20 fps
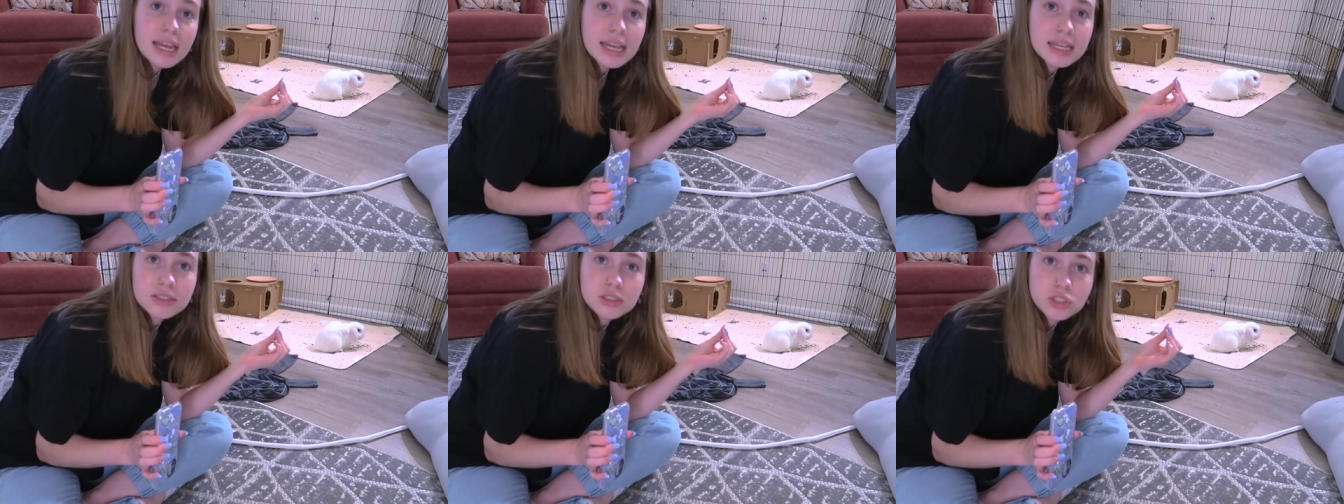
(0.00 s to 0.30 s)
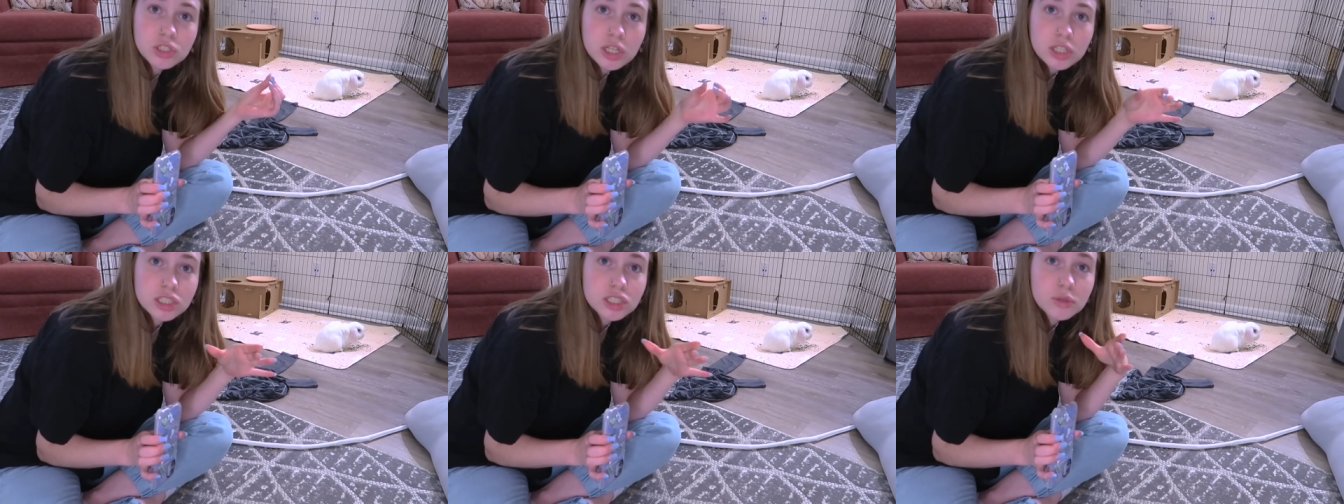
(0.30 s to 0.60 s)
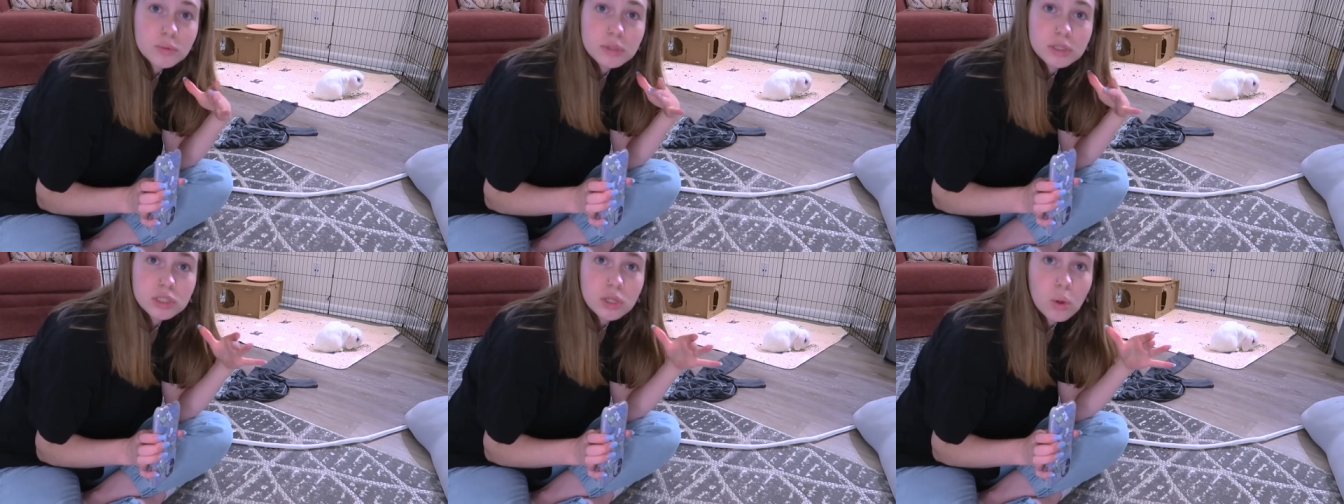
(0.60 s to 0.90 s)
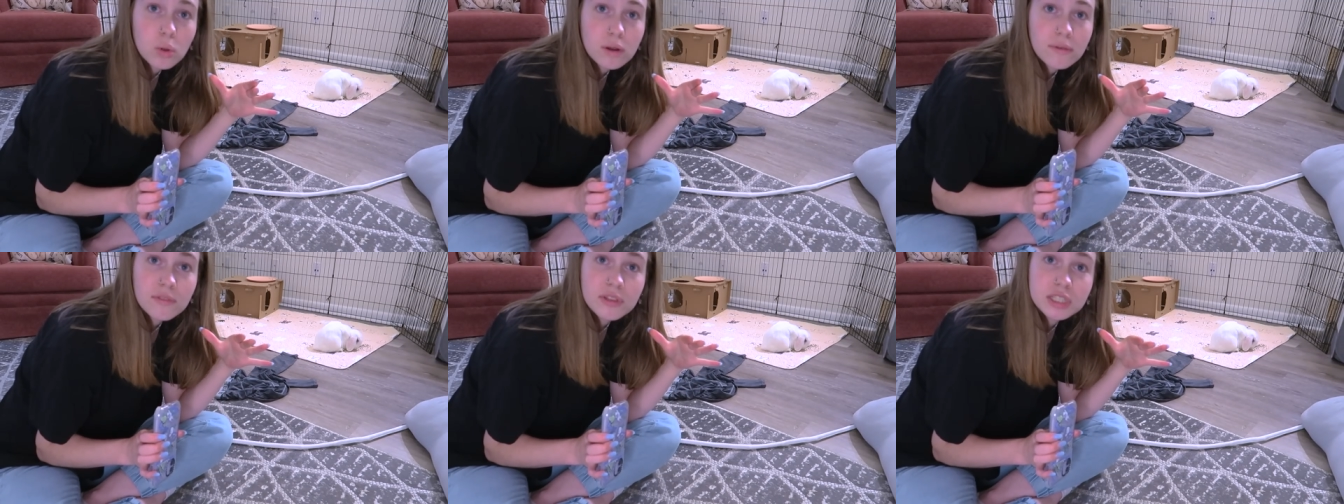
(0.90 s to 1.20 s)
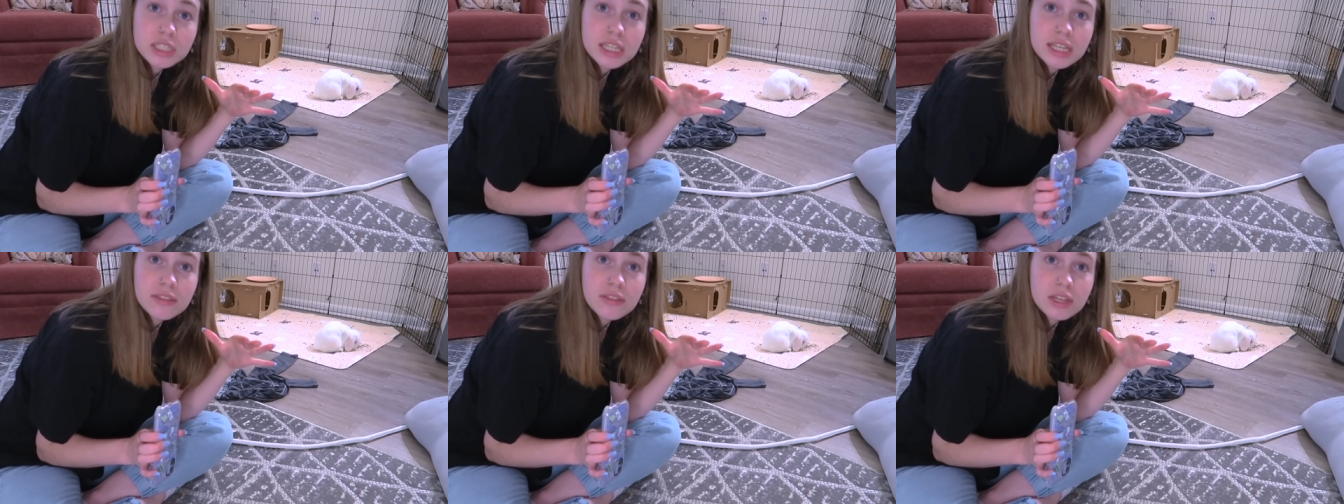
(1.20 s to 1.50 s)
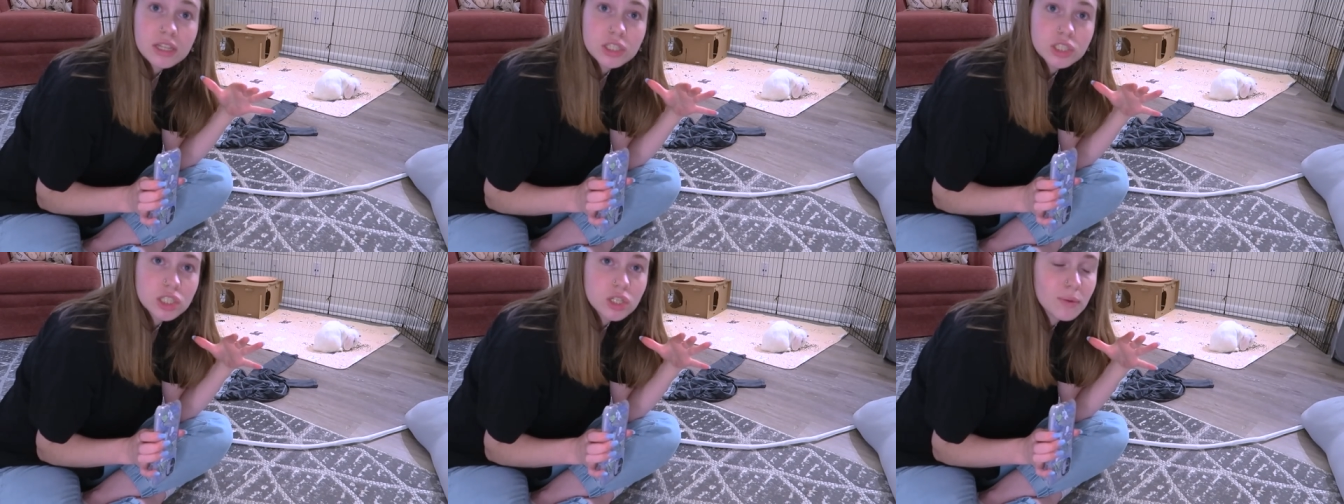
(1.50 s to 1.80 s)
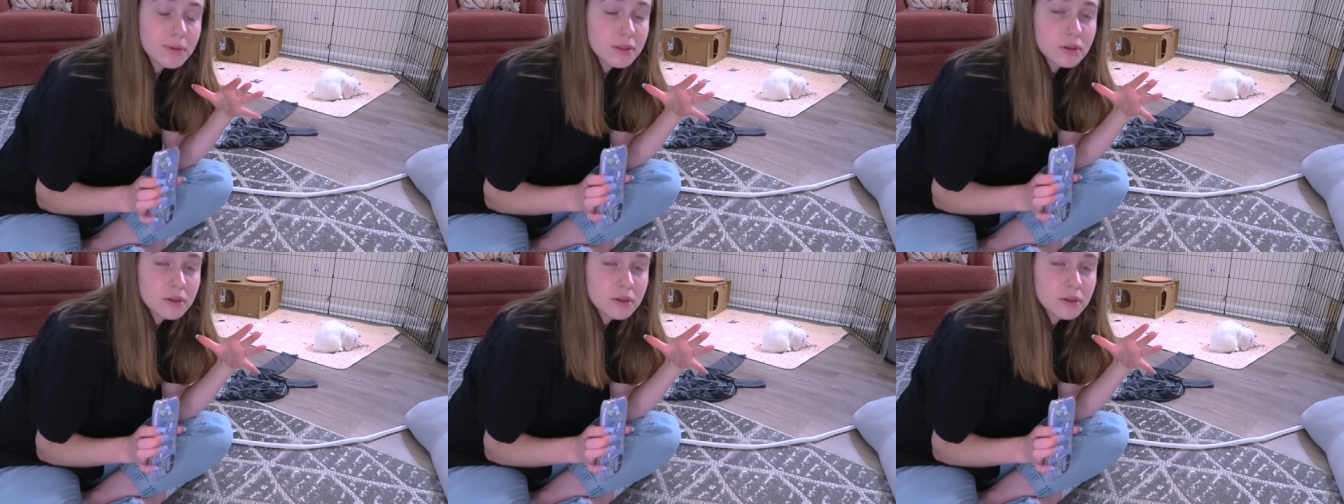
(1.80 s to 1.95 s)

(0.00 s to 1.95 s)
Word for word: is just a result of the teeth issue,